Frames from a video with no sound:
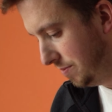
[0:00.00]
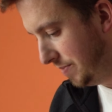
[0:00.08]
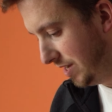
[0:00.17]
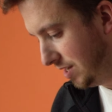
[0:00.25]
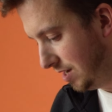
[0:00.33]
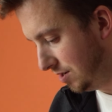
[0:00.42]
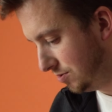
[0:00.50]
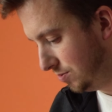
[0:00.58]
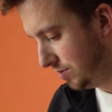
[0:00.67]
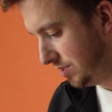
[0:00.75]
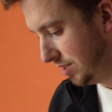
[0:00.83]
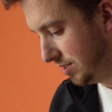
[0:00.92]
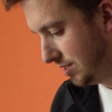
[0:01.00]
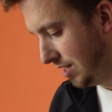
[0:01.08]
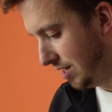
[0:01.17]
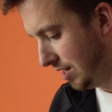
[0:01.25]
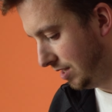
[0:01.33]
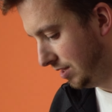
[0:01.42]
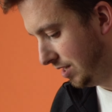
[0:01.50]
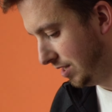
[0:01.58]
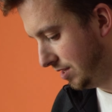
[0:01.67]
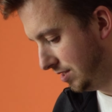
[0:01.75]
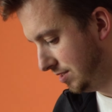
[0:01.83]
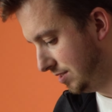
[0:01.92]
of the big characteristics that I
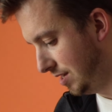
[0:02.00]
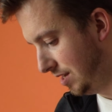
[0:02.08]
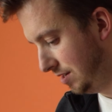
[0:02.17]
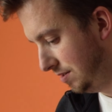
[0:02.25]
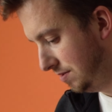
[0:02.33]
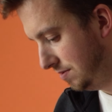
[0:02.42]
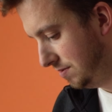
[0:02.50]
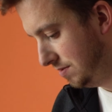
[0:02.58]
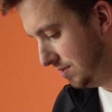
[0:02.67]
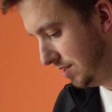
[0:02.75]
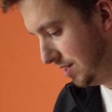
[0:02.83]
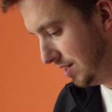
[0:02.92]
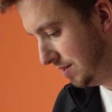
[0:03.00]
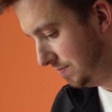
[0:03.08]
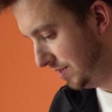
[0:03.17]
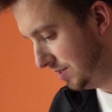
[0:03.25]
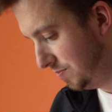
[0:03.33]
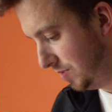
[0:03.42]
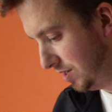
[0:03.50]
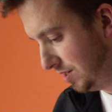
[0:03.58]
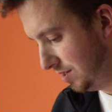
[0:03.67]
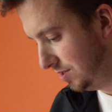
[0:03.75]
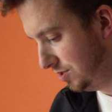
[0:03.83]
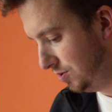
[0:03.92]
like this set um, is
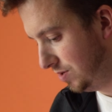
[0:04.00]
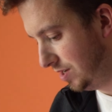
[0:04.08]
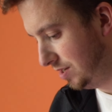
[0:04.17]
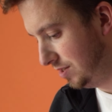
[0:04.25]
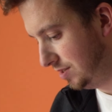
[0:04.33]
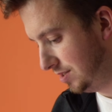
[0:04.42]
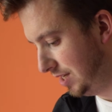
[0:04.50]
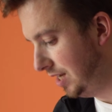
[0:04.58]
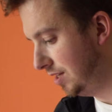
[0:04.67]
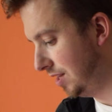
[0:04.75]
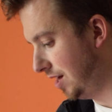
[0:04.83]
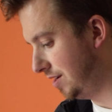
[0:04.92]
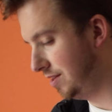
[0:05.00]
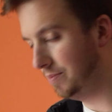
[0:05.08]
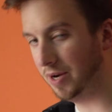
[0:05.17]
because you can see a lot of the